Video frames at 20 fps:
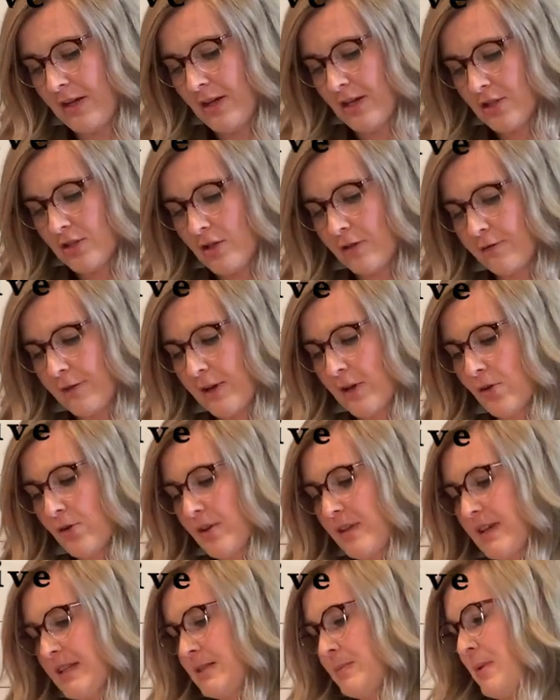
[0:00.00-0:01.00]
So if we go to
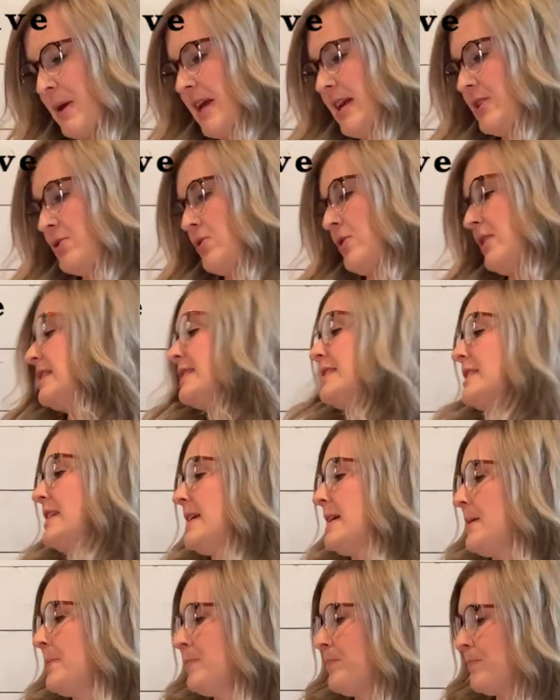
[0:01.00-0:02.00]
this page, you
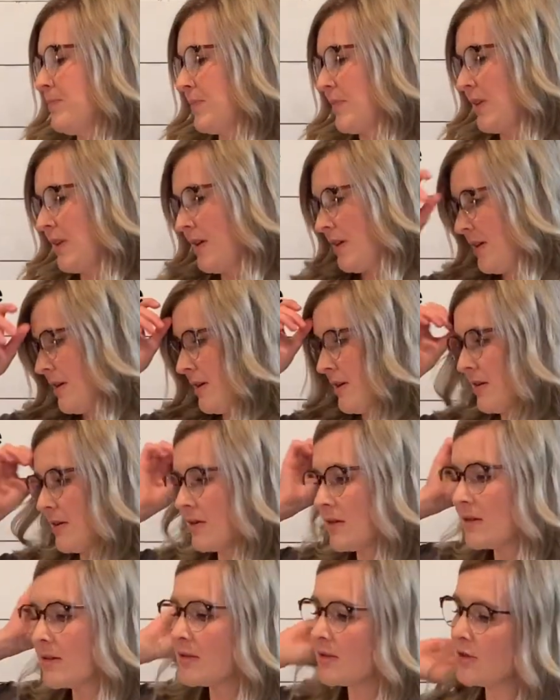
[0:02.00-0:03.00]
see
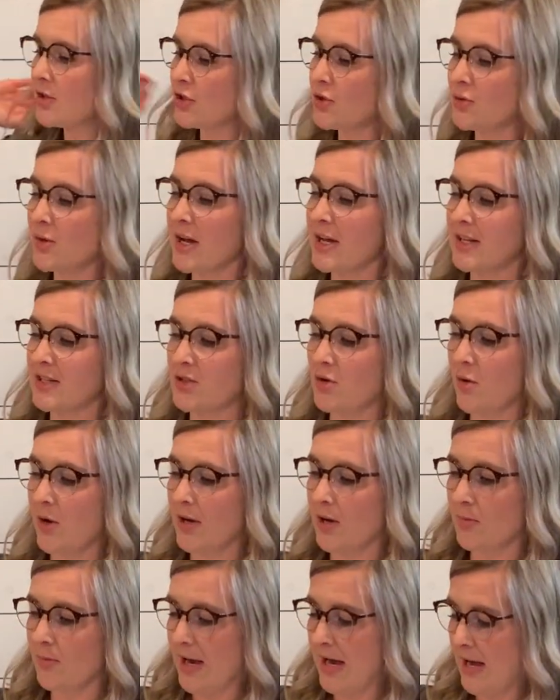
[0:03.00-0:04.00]
the truck is going
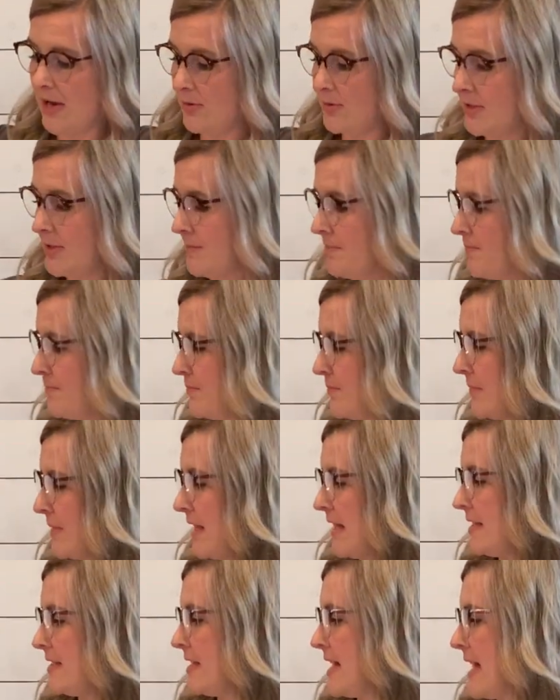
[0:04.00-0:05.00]
around.
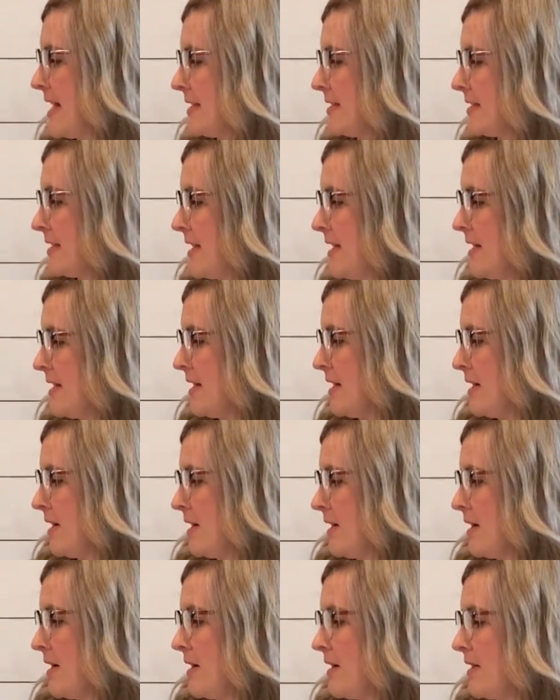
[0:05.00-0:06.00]
It says
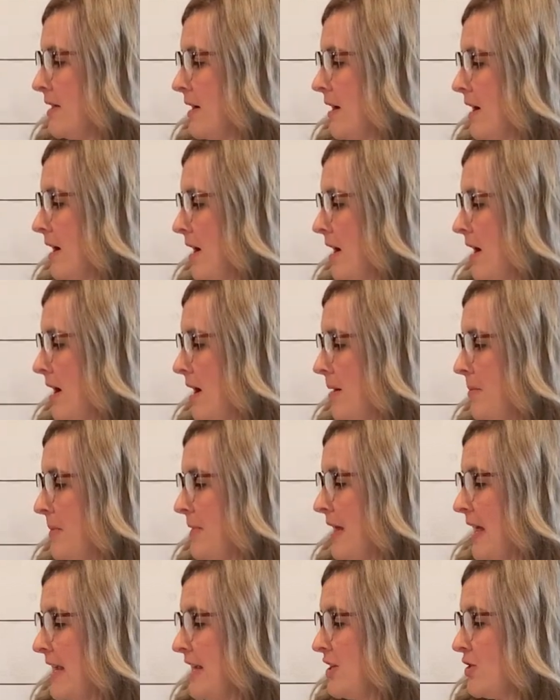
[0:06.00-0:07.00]

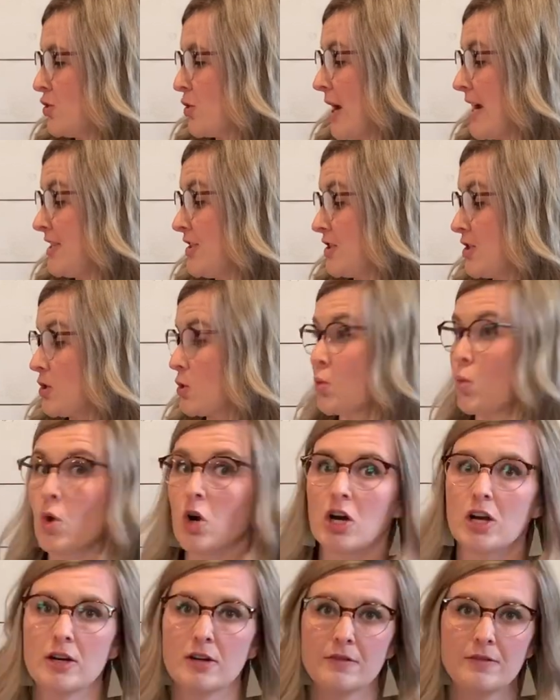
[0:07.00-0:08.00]
that he tried to
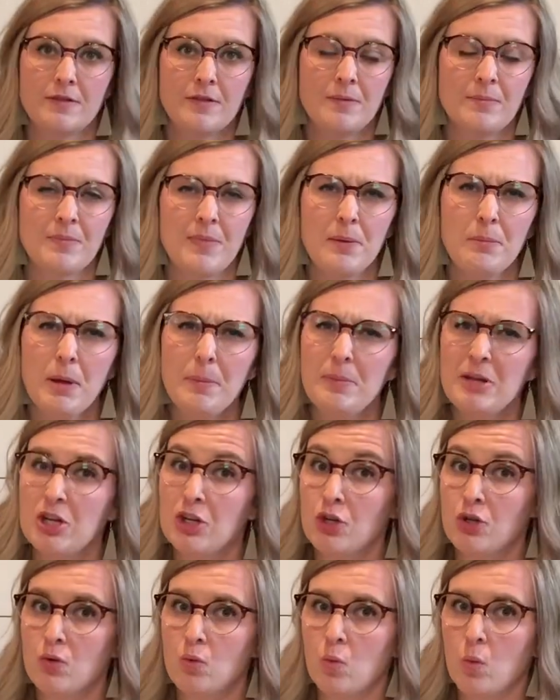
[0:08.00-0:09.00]
swerve. That might be a
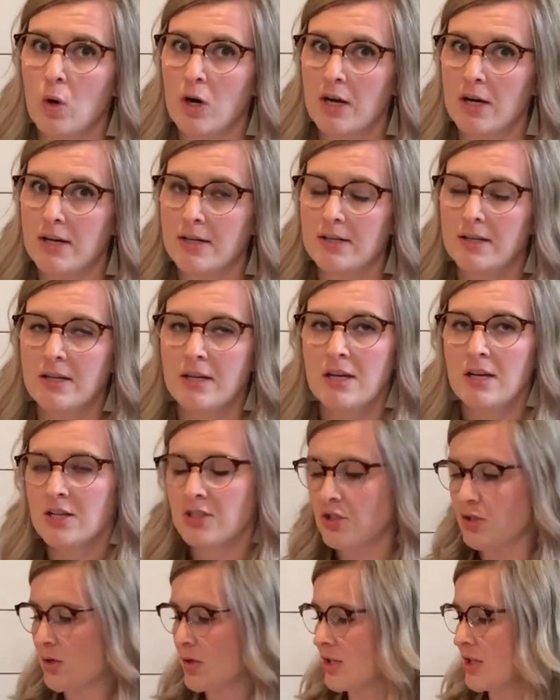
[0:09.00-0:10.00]
new word.
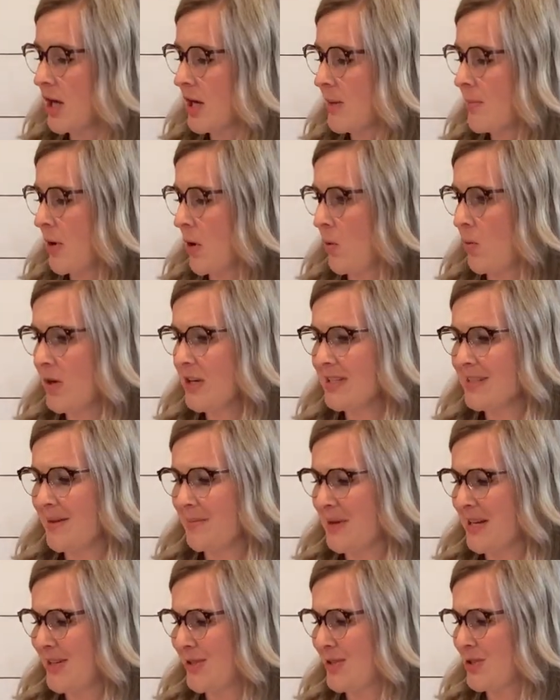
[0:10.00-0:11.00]
So you can talk about, what does it
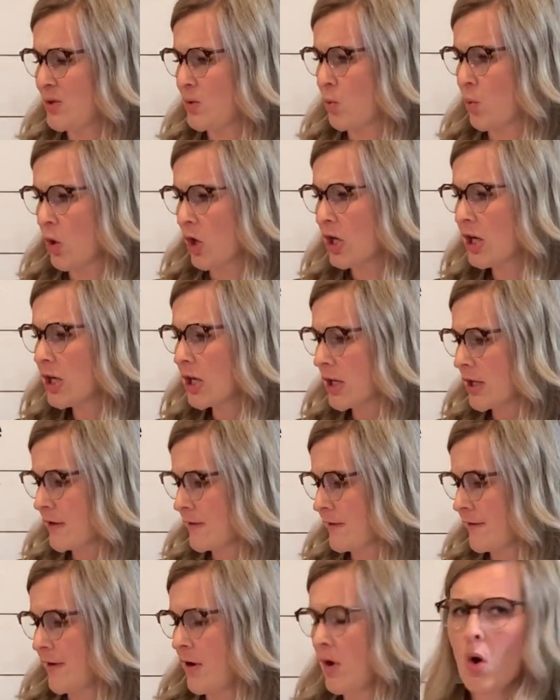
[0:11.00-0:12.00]
mean to swerve?
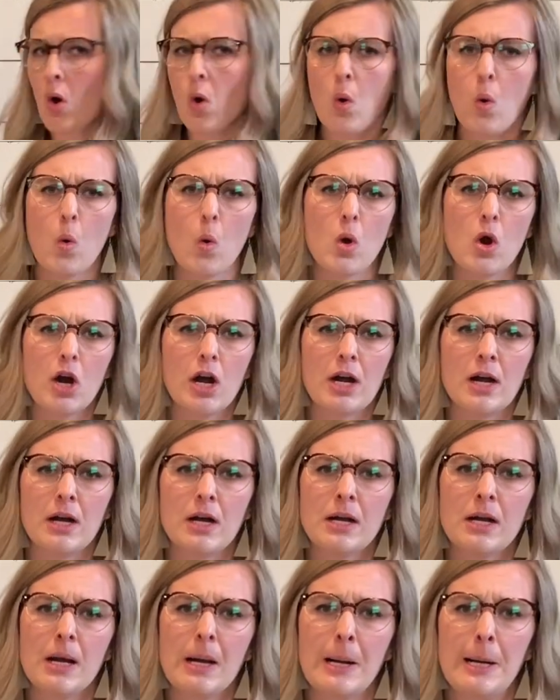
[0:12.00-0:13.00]
Or
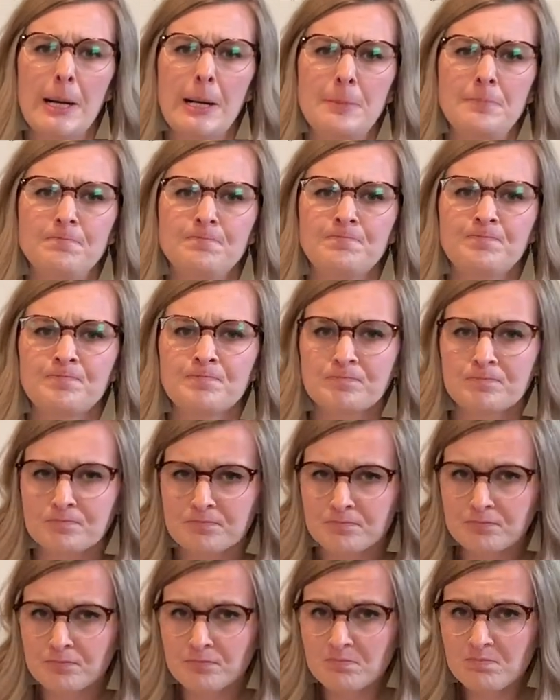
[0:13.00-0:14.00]

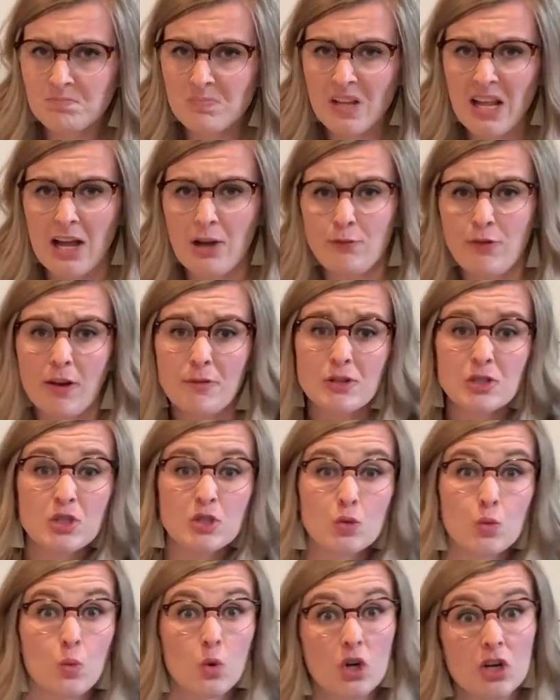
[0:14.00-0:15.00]
have you ever
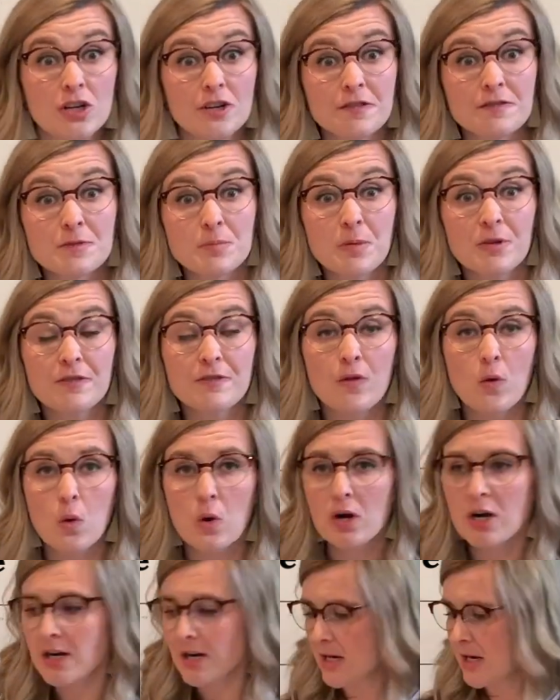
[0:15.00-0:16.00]
swerved
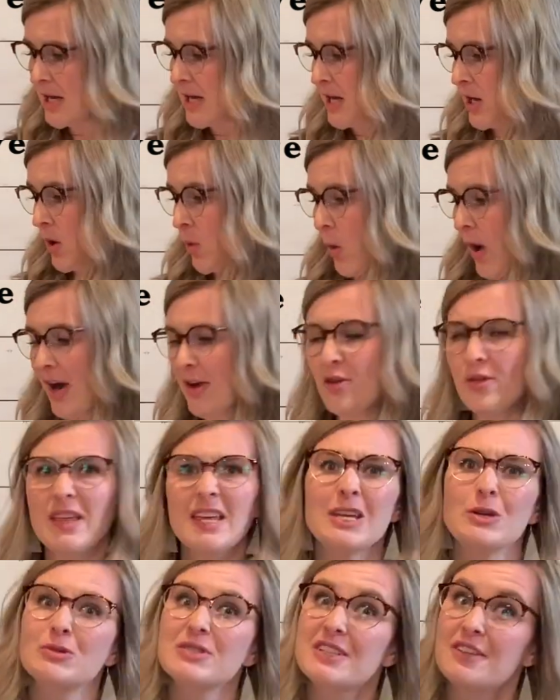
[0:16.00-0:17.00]
before? How do you think
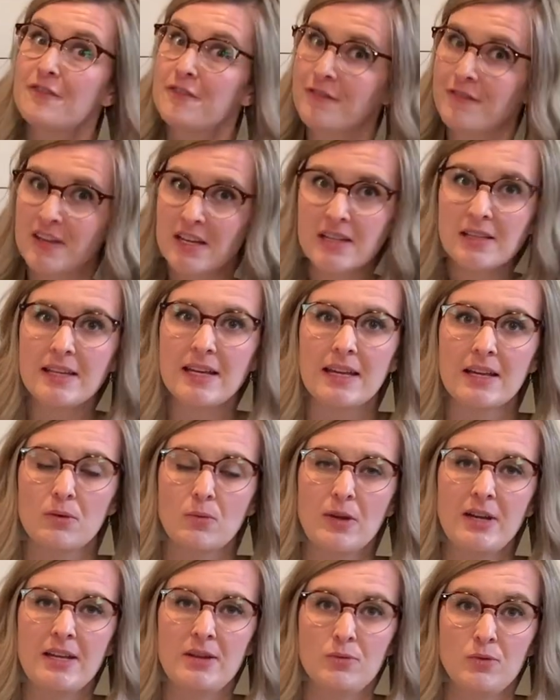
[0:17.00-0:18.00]
he was feeling
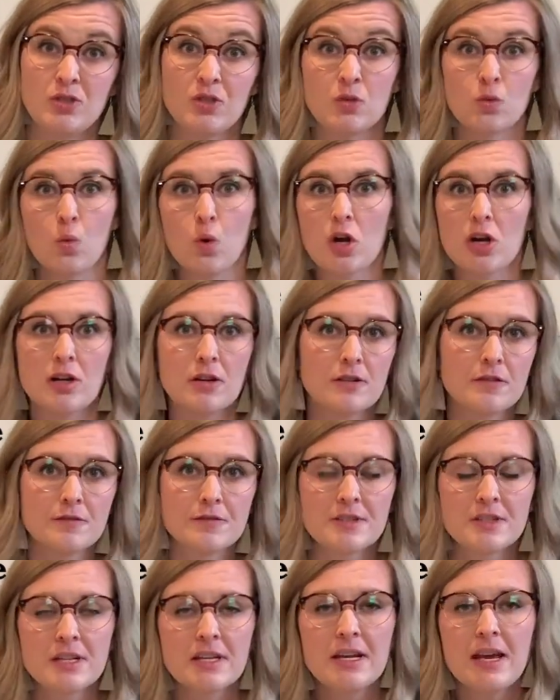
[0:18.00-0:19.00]
when he
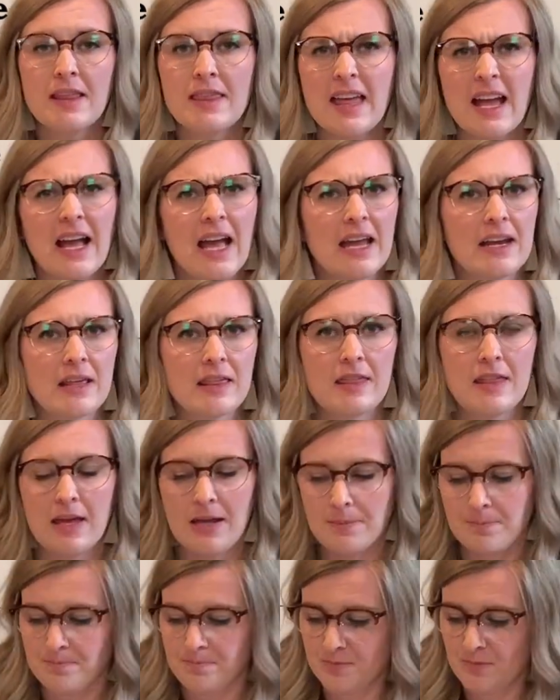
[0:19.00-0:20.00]
swerved? That kind of thing.
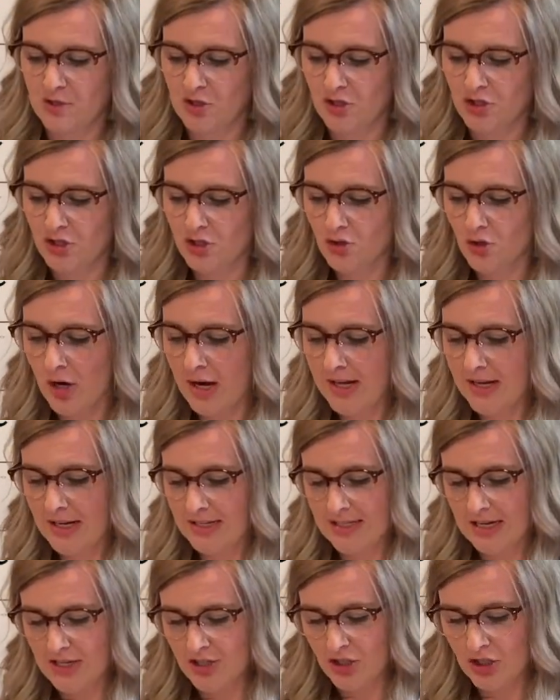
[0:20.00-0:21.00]
So you're just drawing
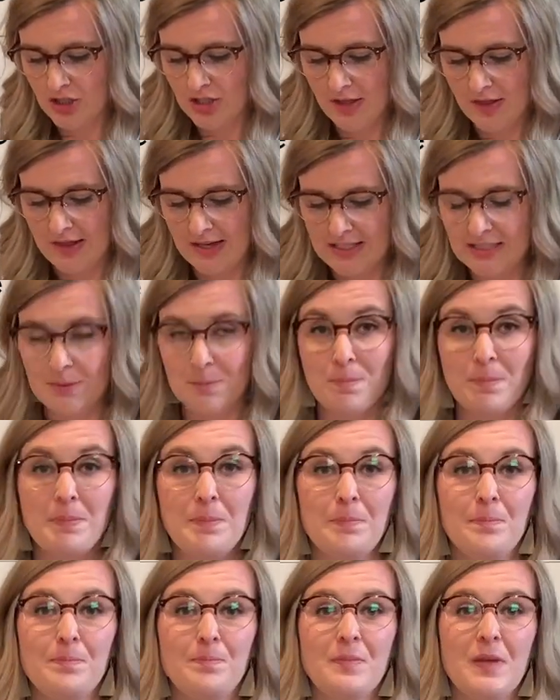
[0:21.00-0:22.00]
attention to things
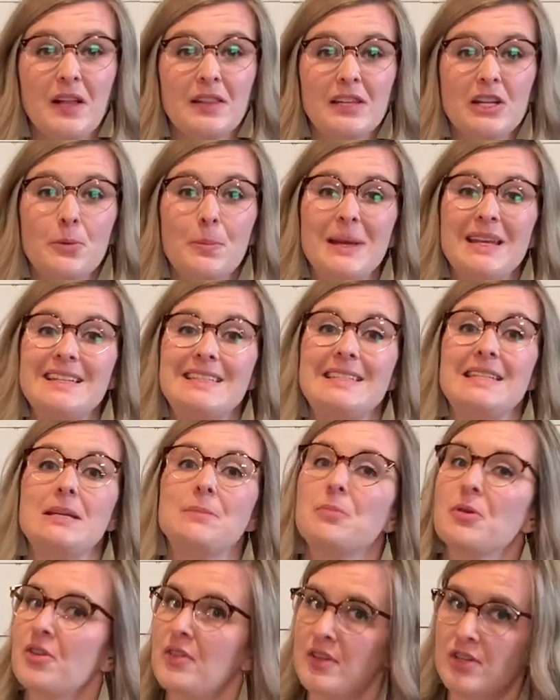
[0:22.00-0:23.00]
a little bit
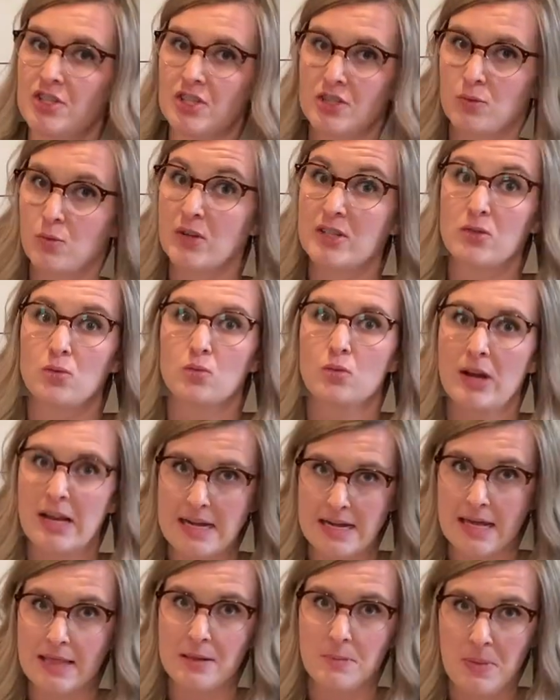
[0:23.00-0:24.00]
deeper than just what's
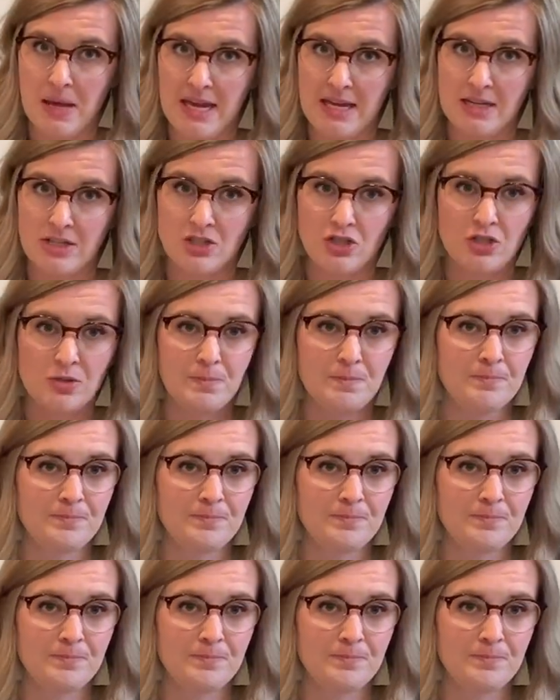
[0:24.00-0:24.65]
written on the page.